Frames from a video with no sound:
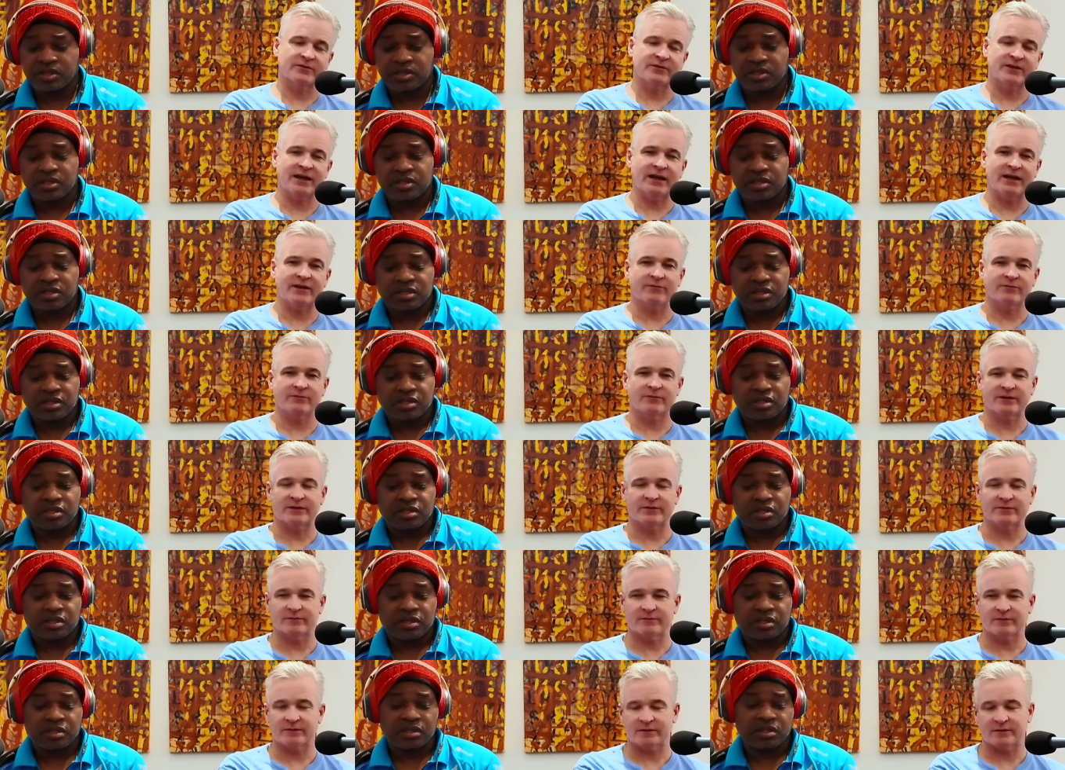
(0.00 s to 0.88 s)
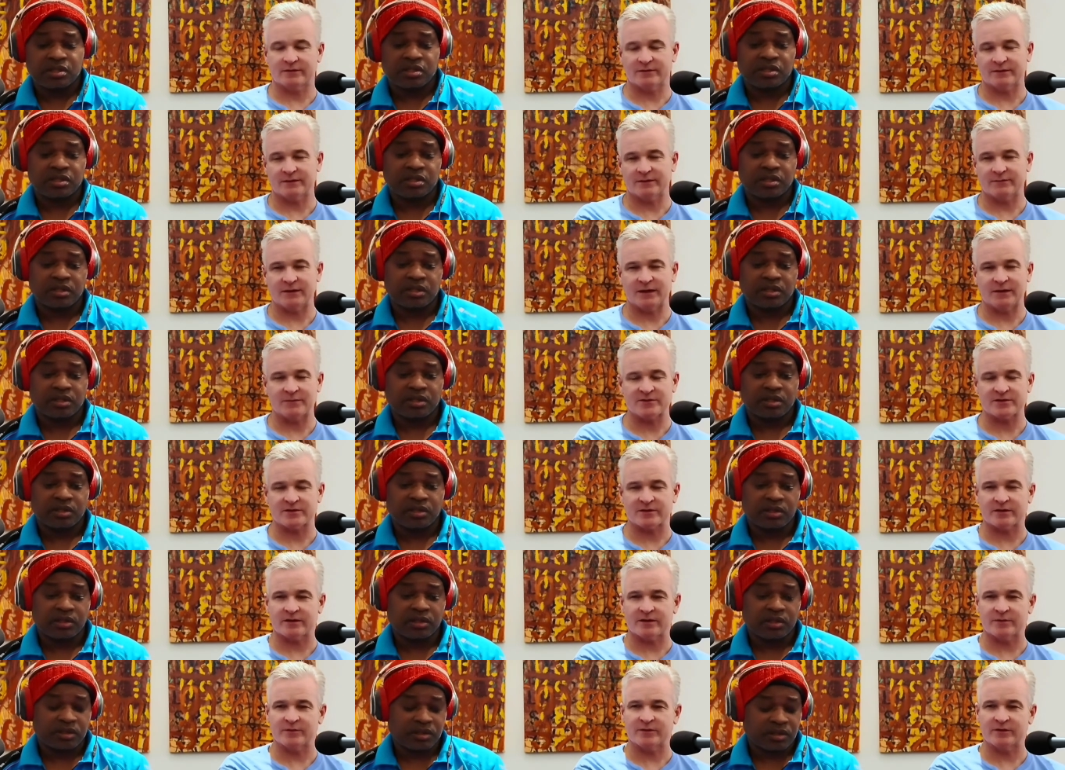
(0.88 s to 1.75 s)
Speaker 1: They haven't been, I'm
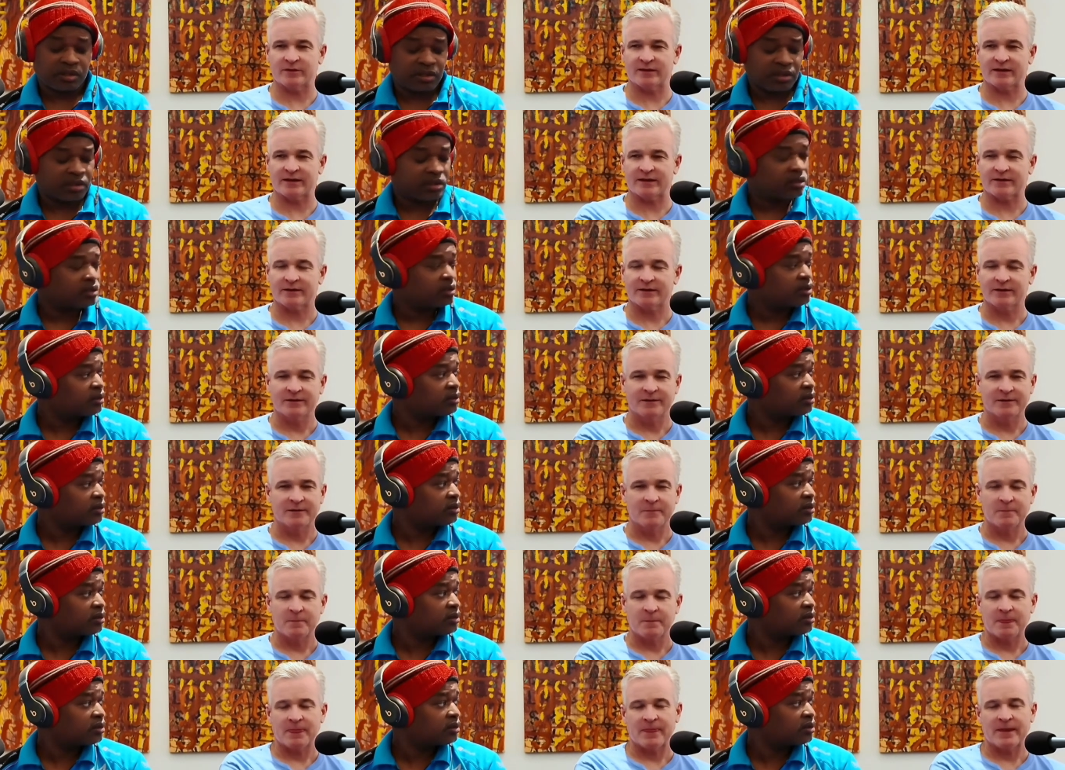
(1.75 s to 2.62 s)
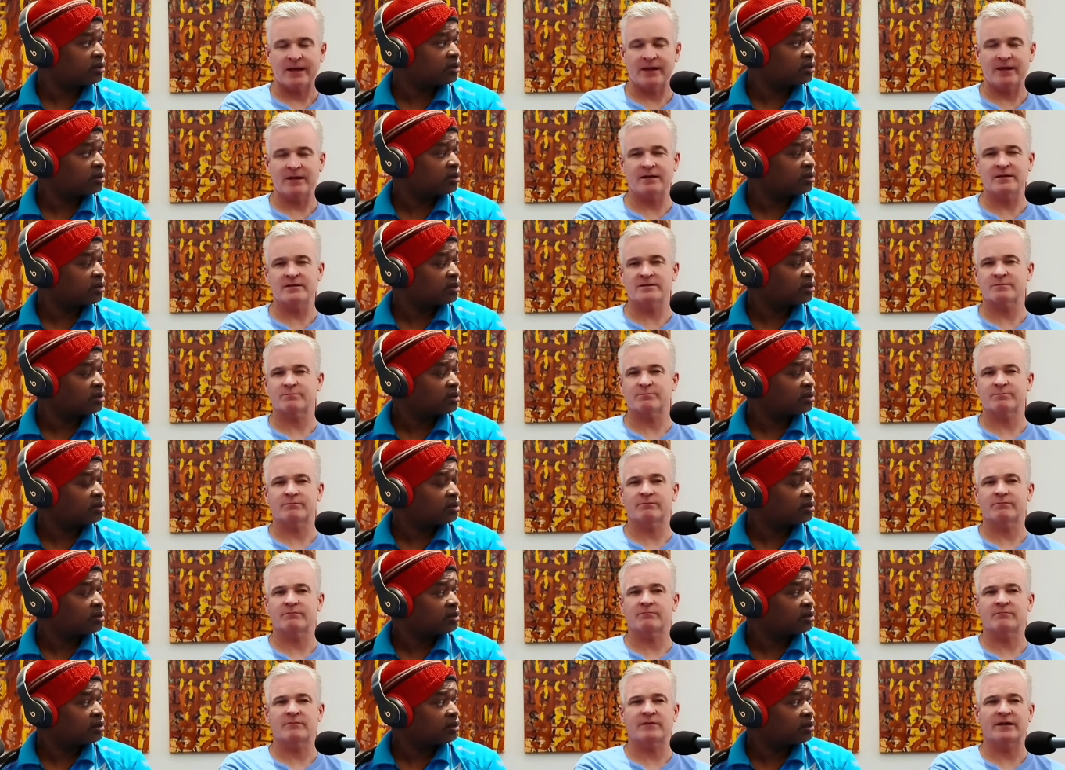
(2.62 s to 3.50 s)
sorry, but, like, he's
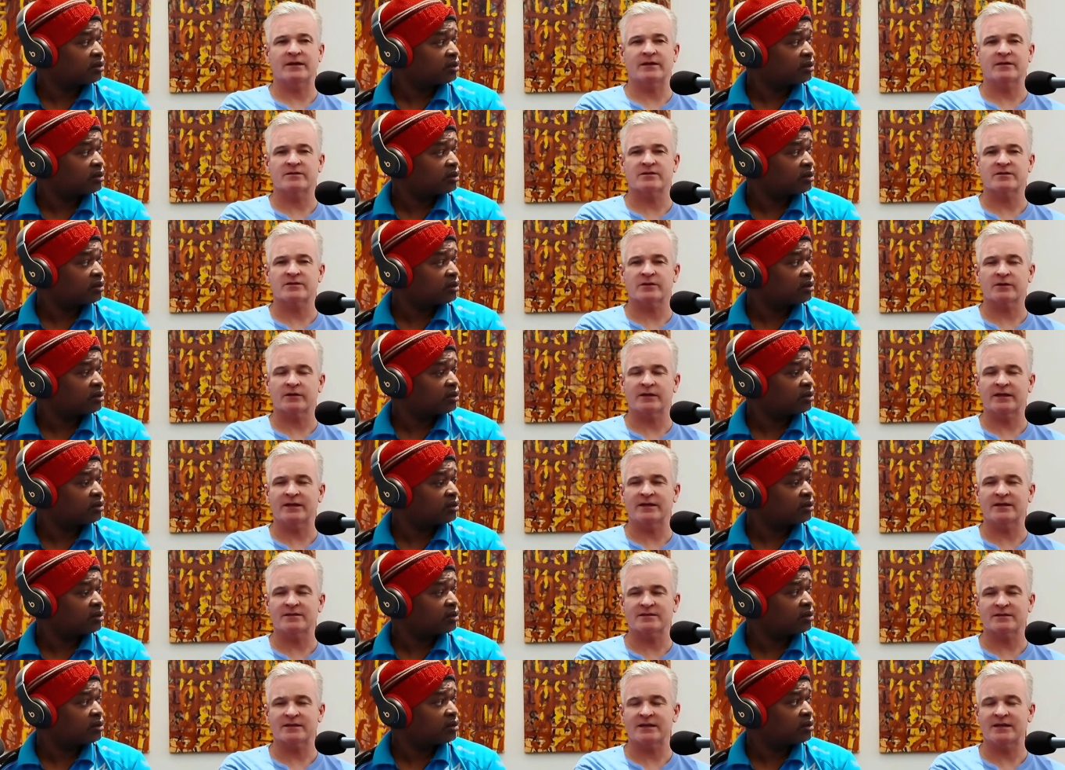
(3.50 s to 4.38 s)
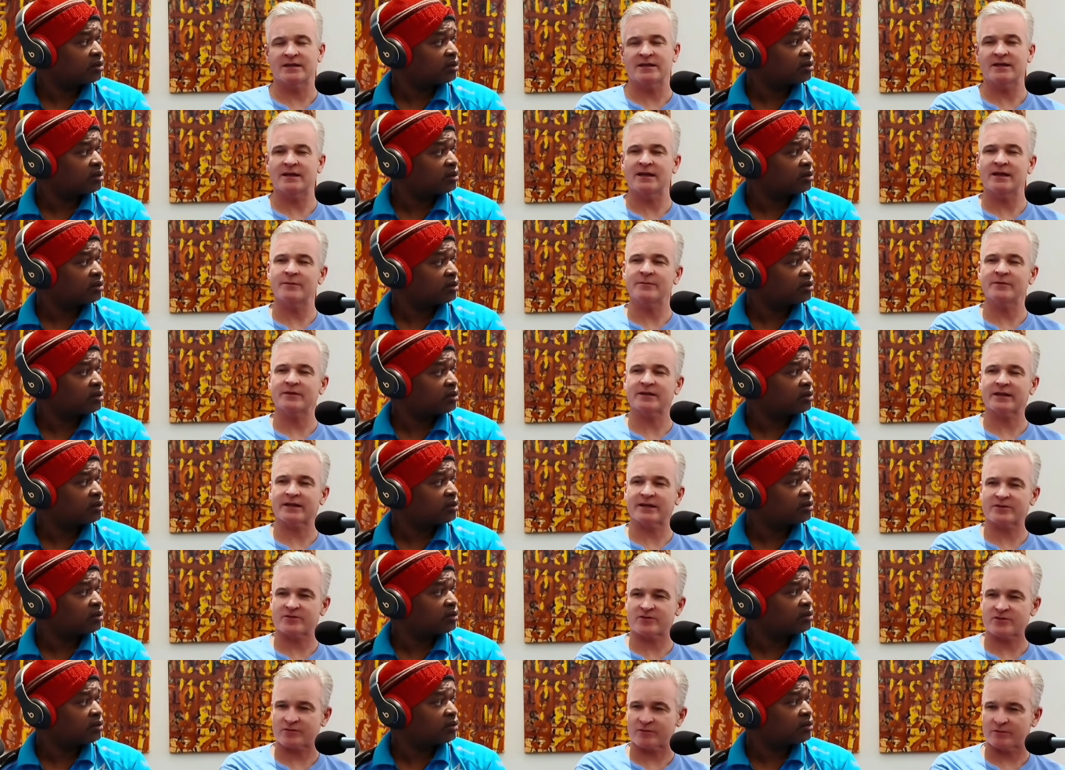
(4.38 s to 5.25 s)
made so... He's he him and
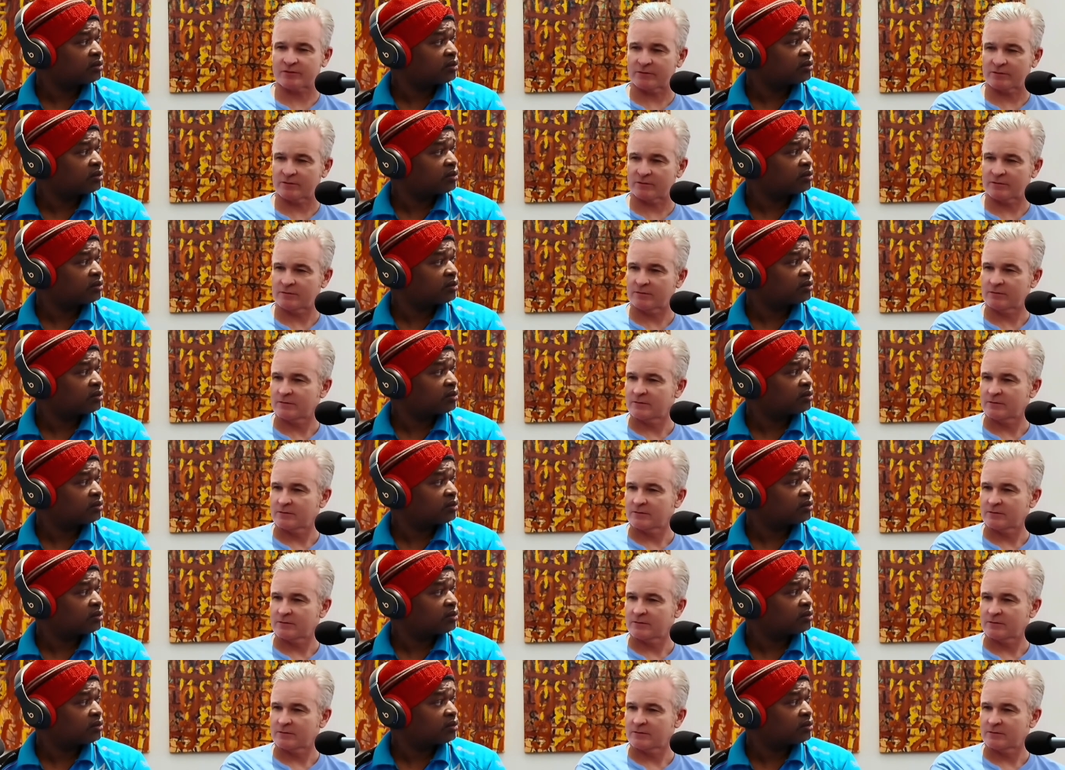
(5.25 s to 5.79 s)
Lance Stroll